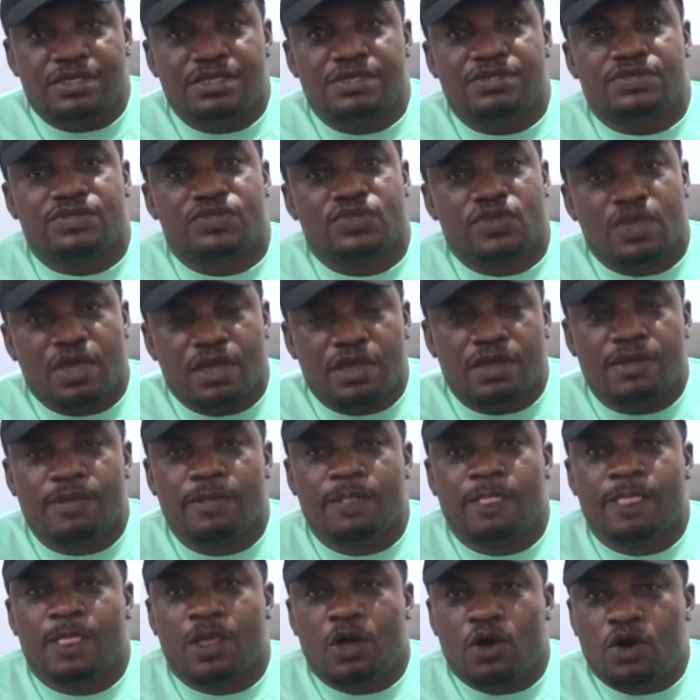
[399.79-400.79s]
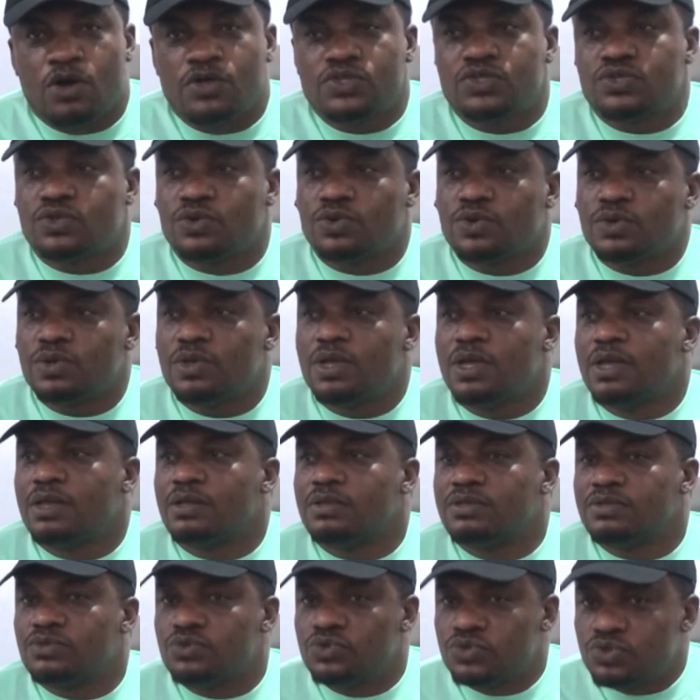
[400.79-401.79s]
This year also,
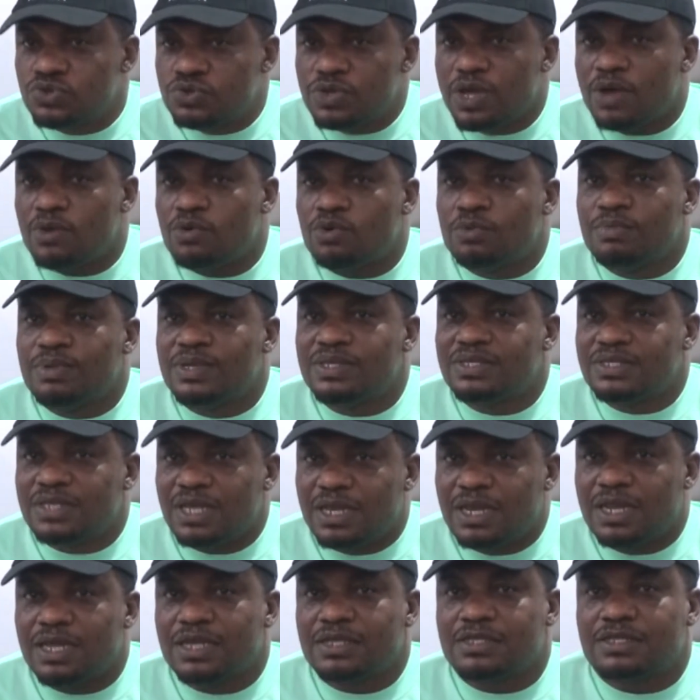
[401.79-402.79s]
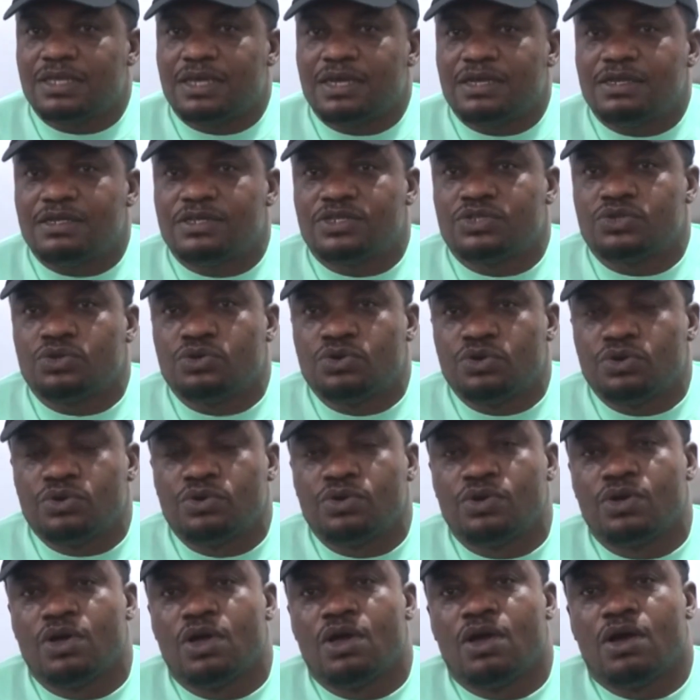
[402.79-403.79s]
children will be selected
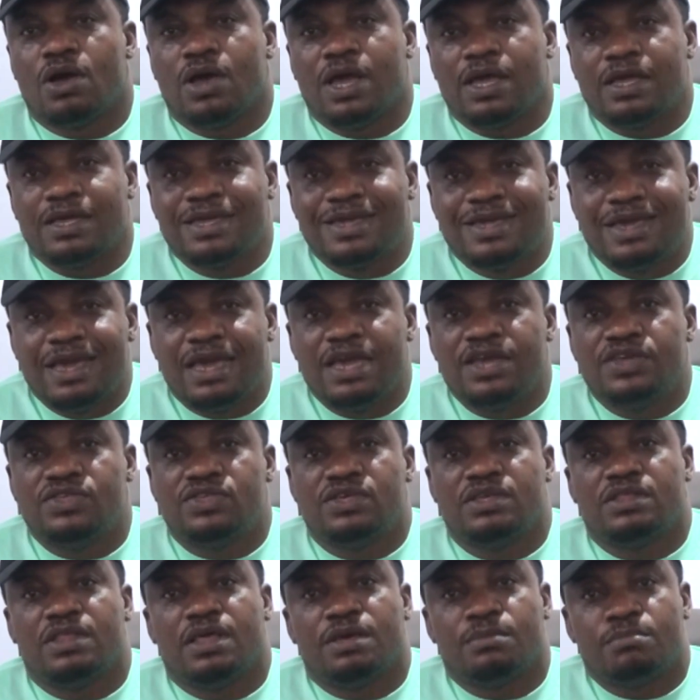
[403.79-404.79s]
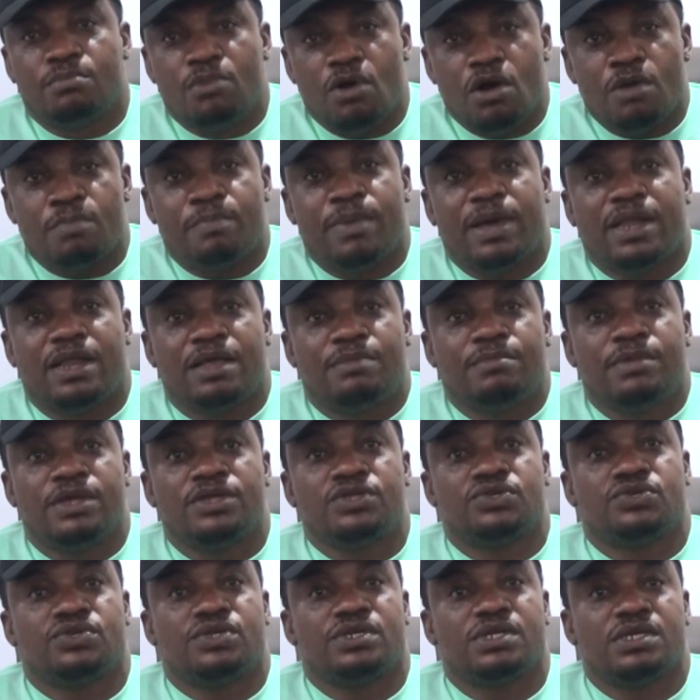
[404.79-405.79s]
to engage in a more
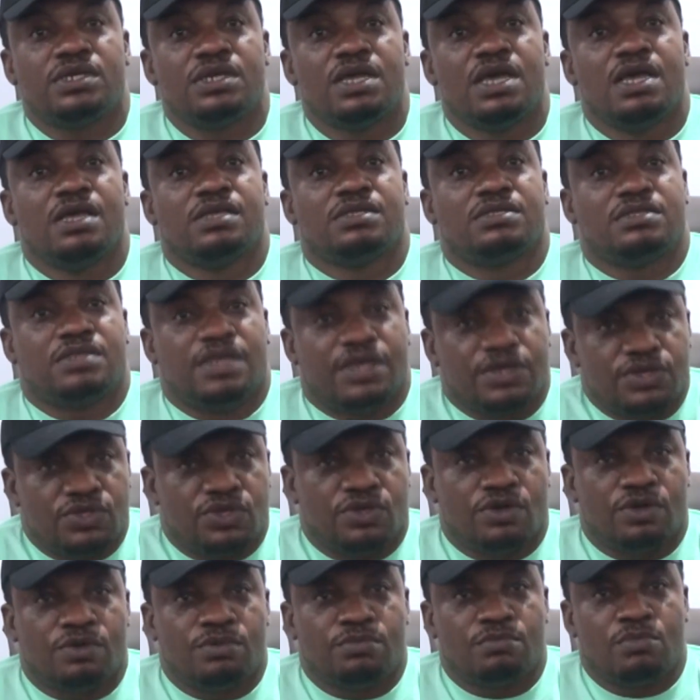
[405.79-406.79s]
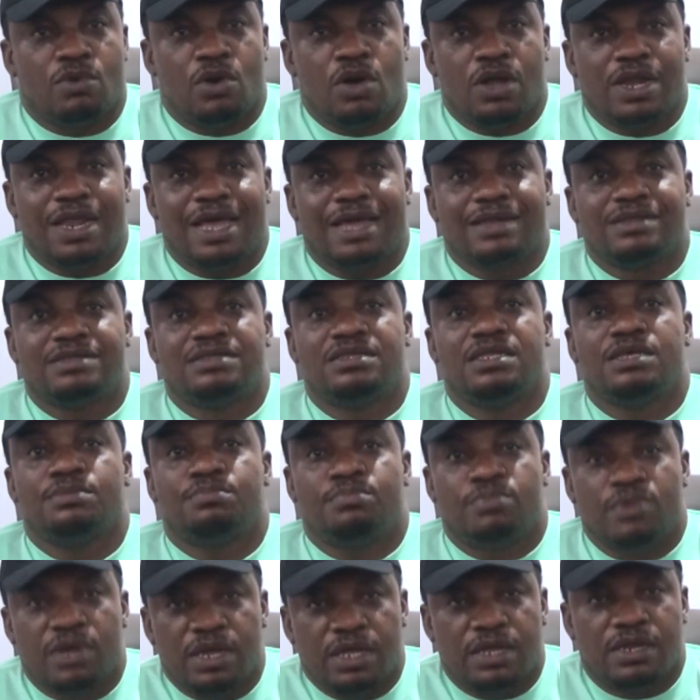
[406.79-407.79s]
parliamentary section, more like
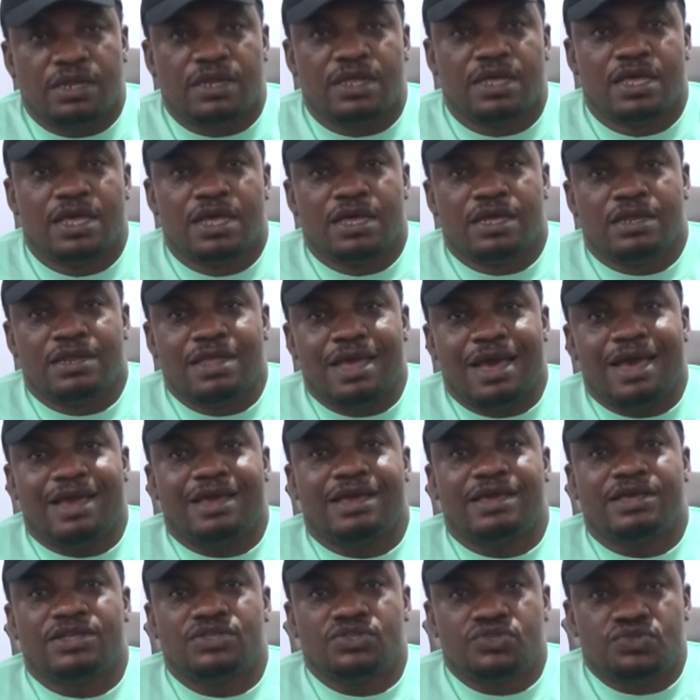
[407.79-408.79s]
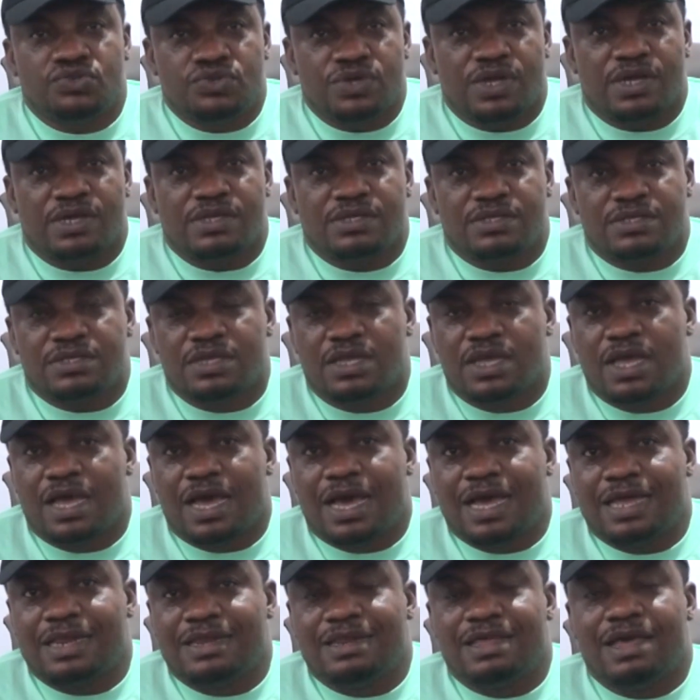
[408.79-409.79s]
deepening their interest
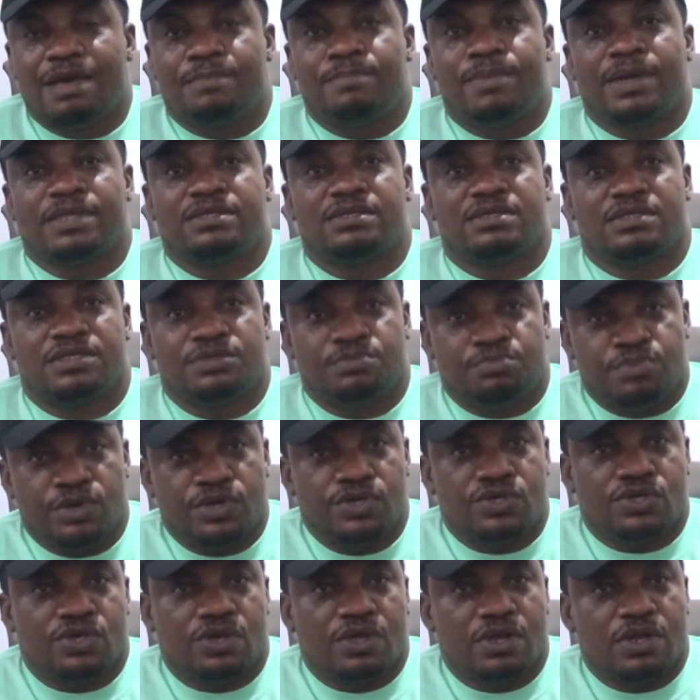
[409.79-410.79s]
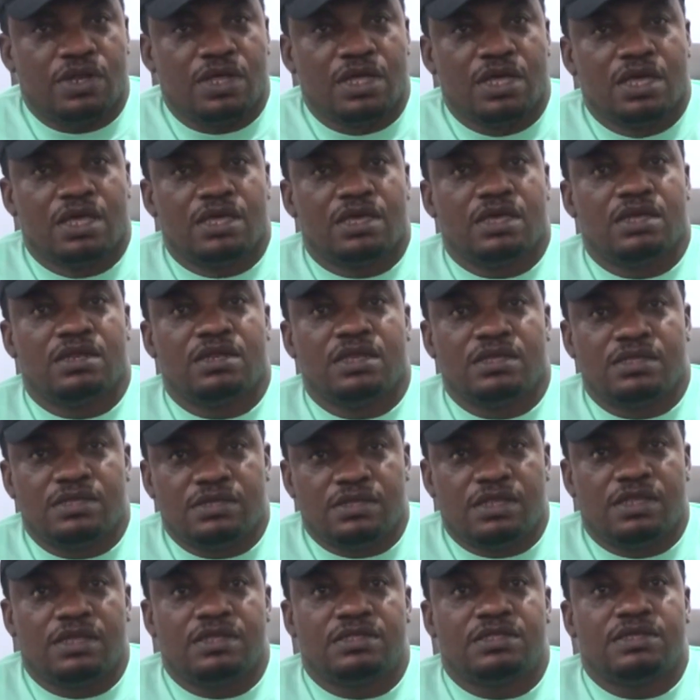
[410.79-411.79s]
and their participation in
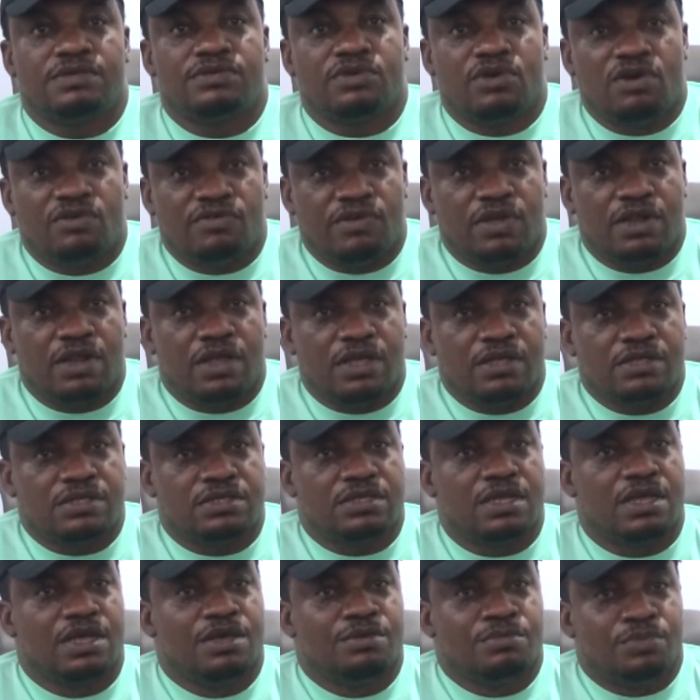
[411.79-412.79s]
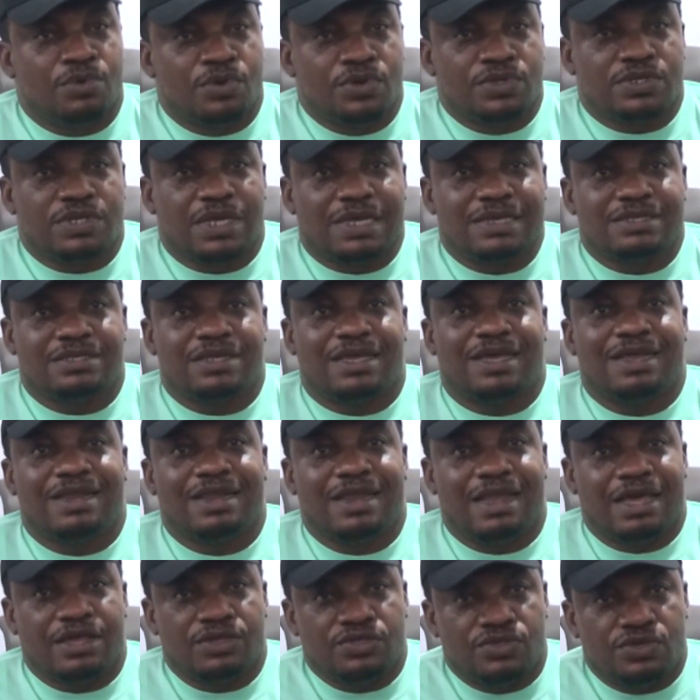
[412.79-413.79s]
legislative governance process
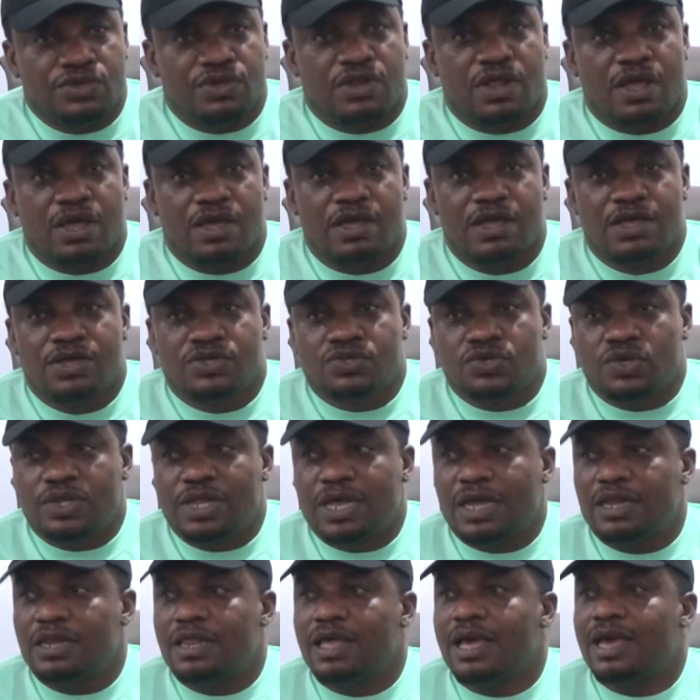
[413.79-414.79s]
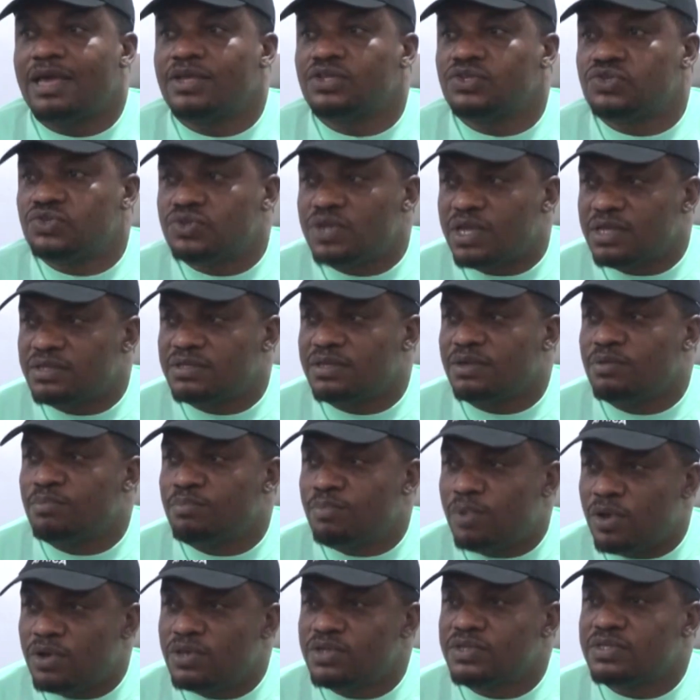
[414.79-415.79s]
in Nigeria, so that their interest
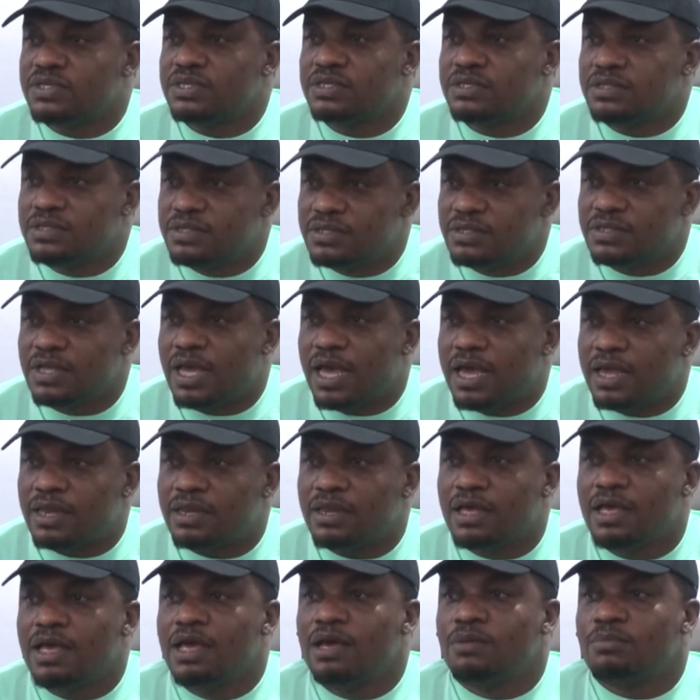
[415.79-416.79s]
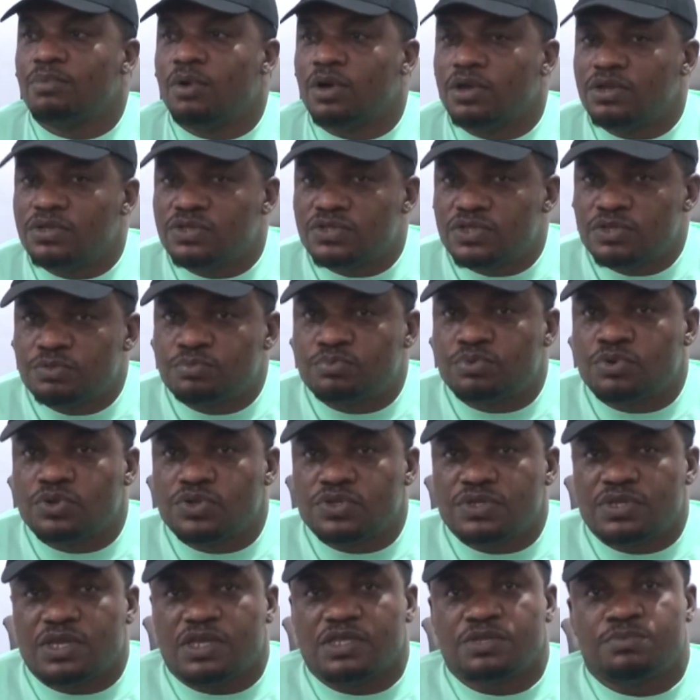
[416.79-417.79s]
in policy design, policy
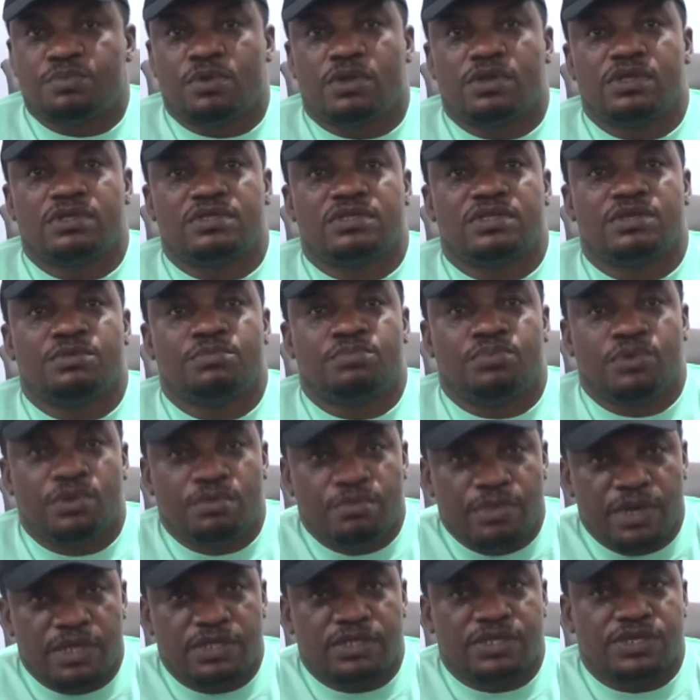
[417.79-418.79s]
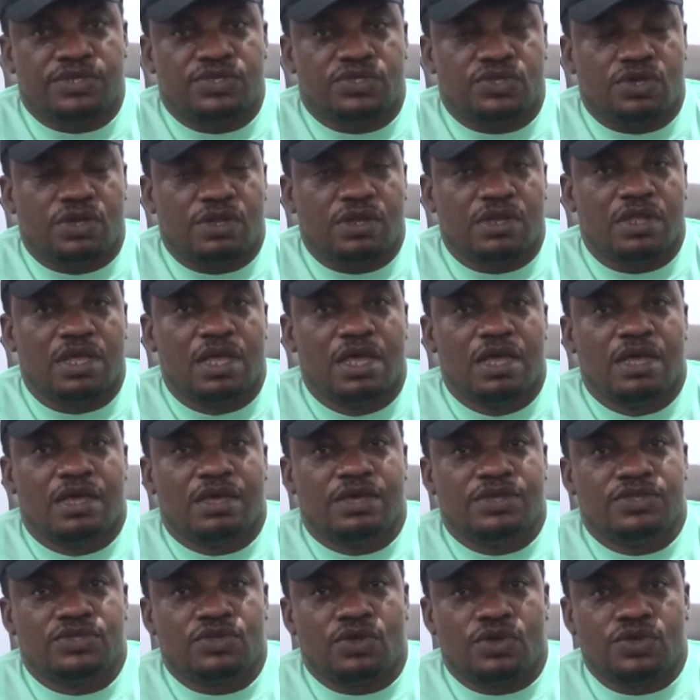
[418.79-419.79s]
process, policy implementation
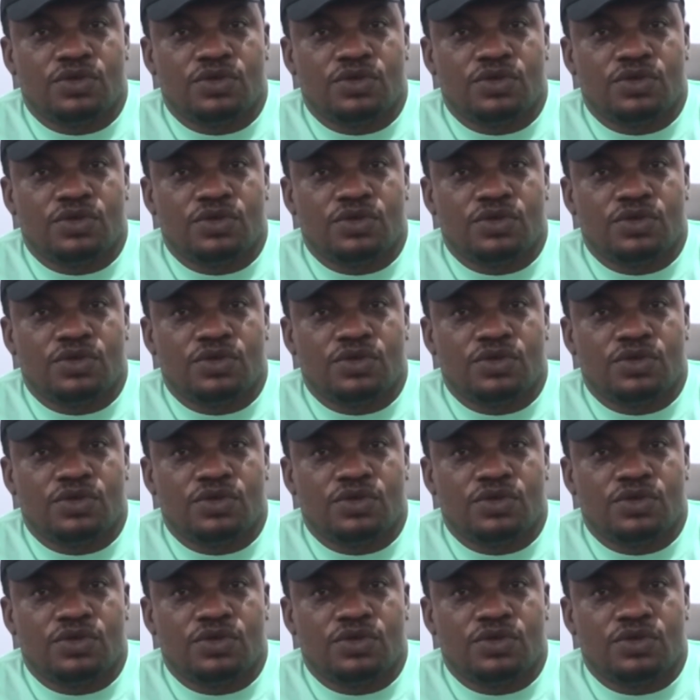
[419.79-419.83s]
is